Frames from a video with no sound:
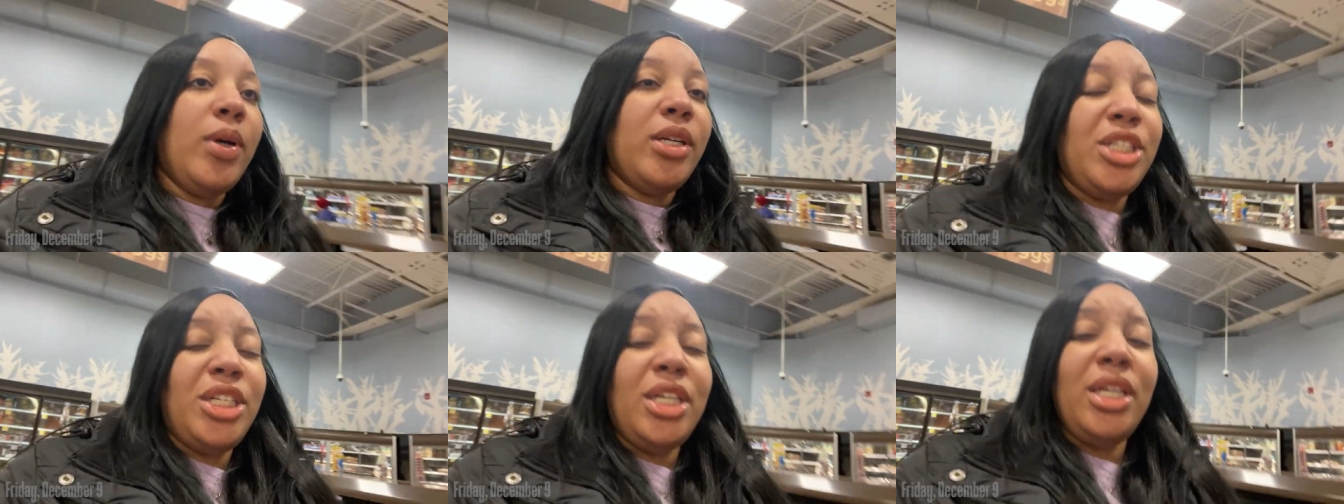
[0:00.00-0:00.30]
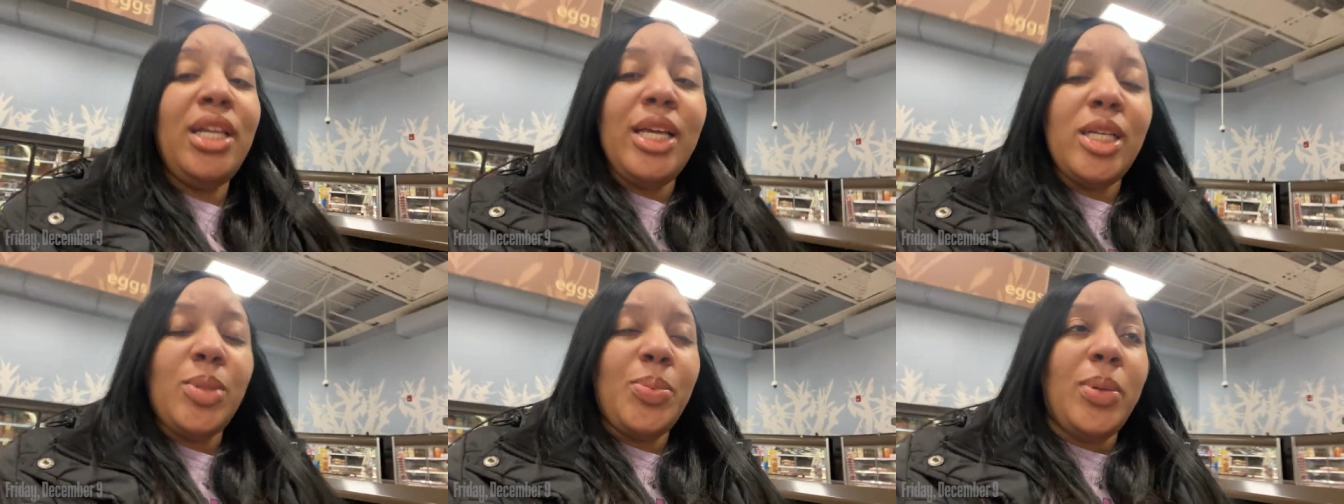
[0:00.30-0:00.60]

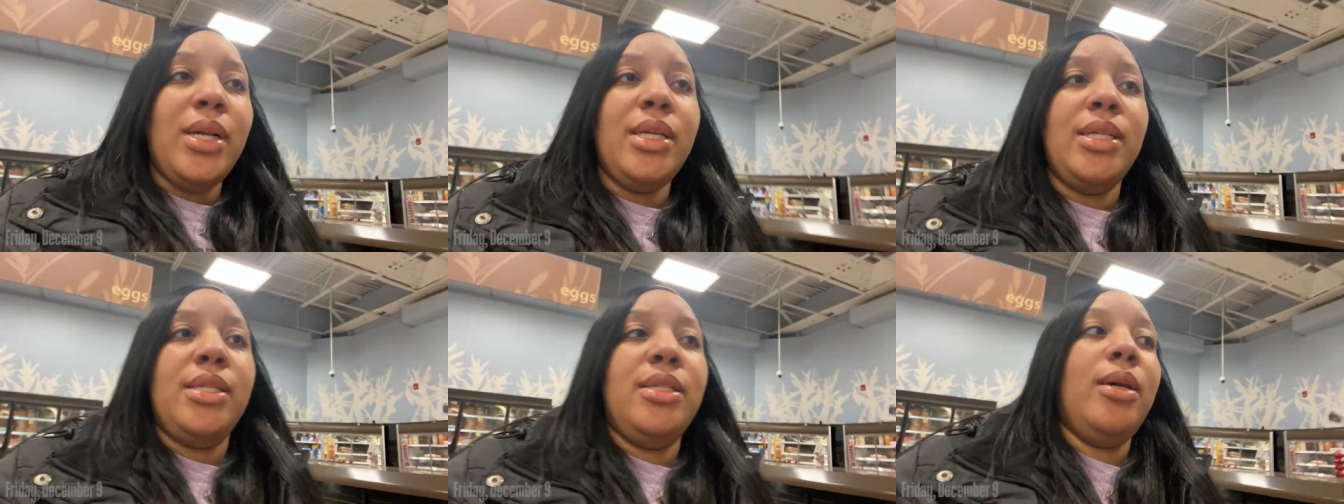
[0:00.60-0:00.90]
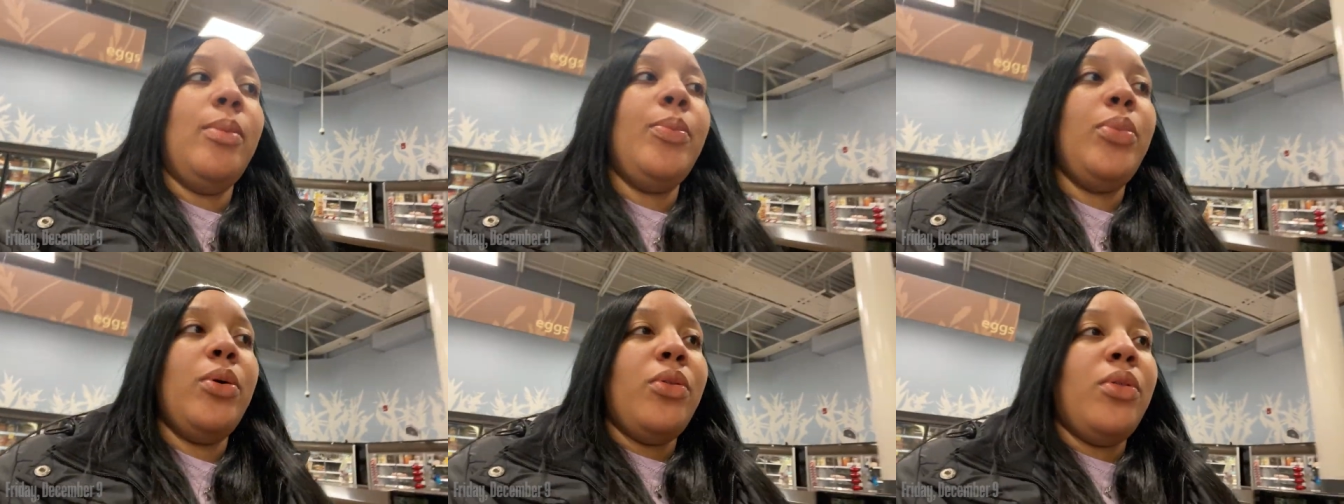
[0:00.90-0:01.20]
chili is pretty
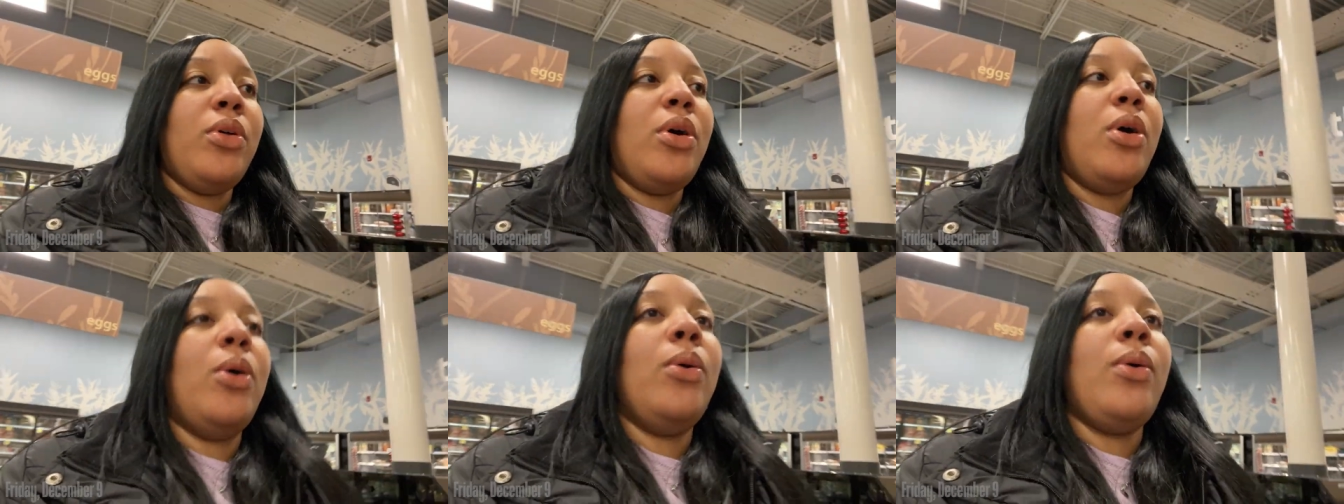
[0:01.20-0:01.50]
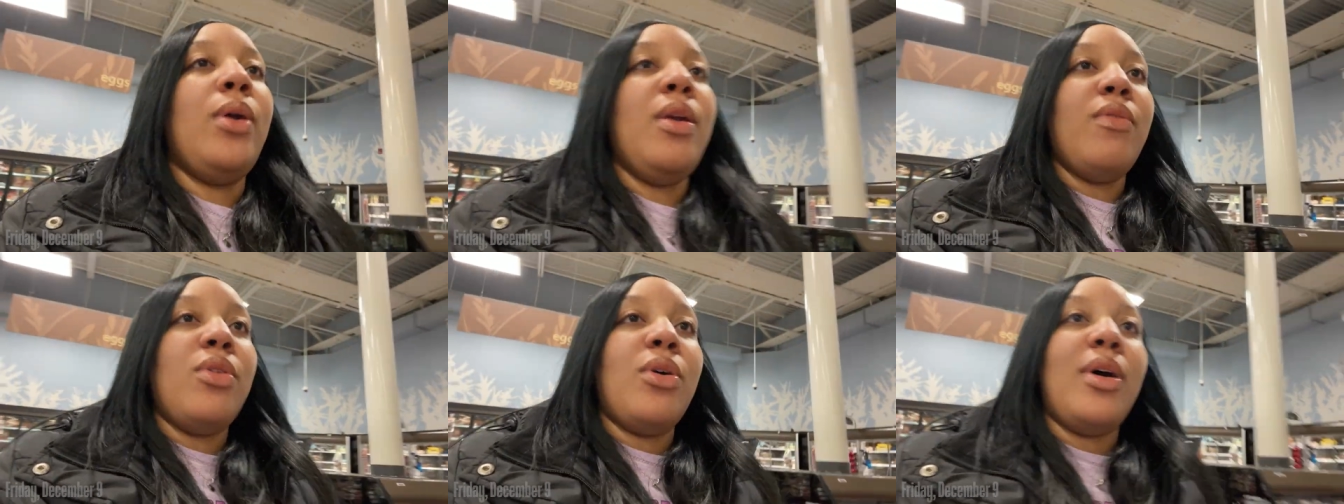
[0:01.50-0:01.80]
simple though,
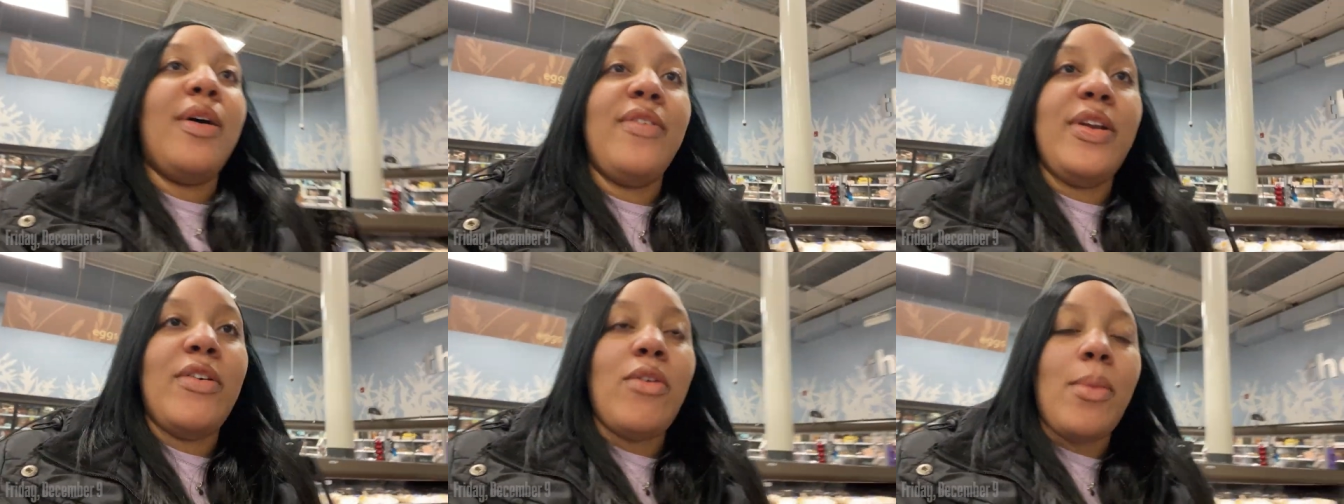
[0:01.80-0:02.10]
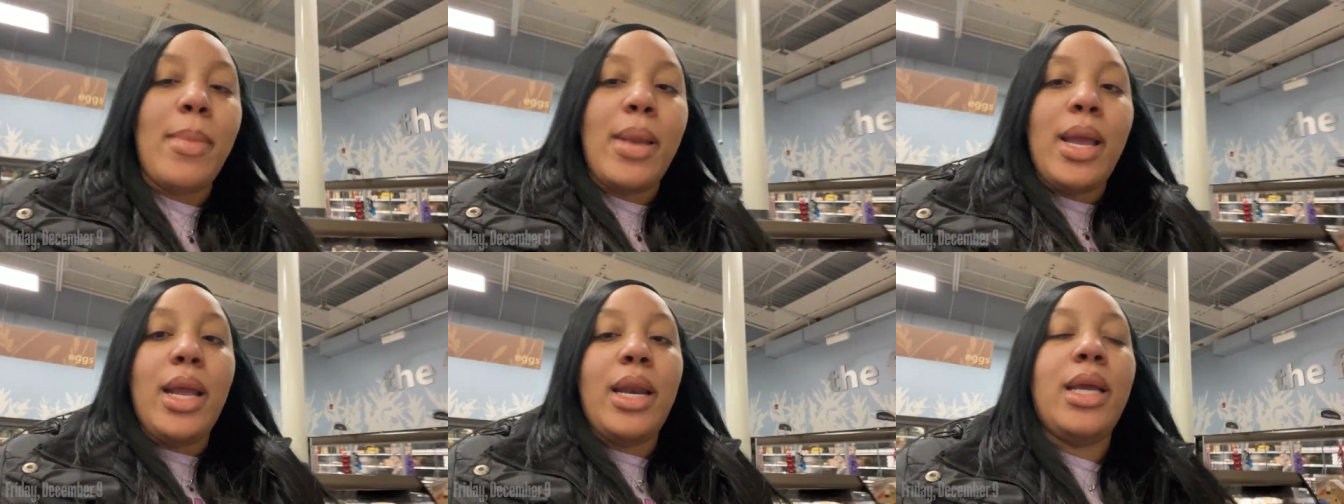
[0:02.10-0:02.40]
even though I've never
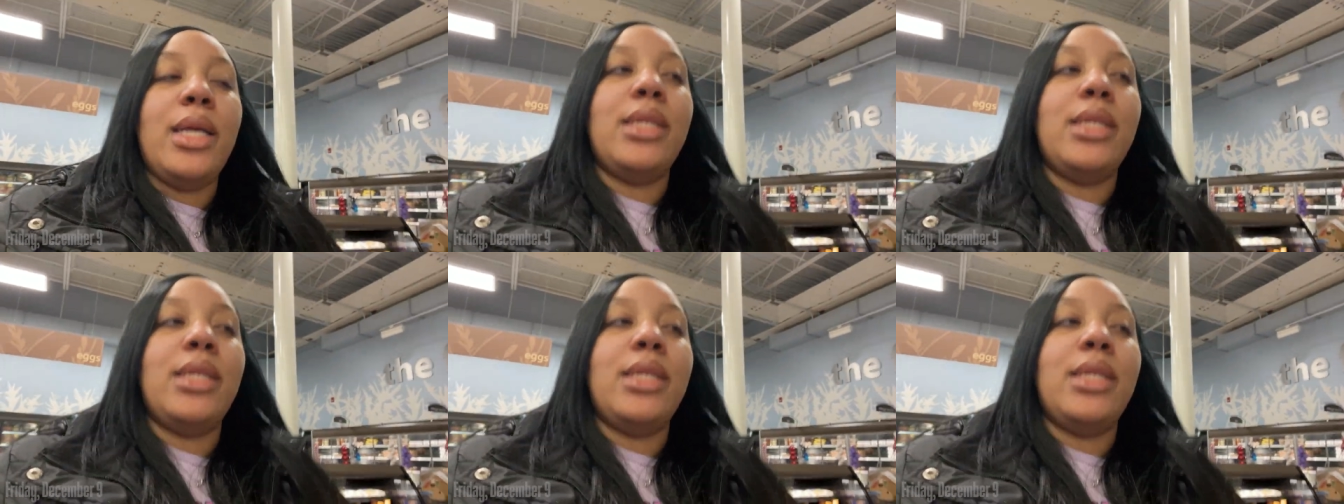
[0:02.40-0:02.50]
made it,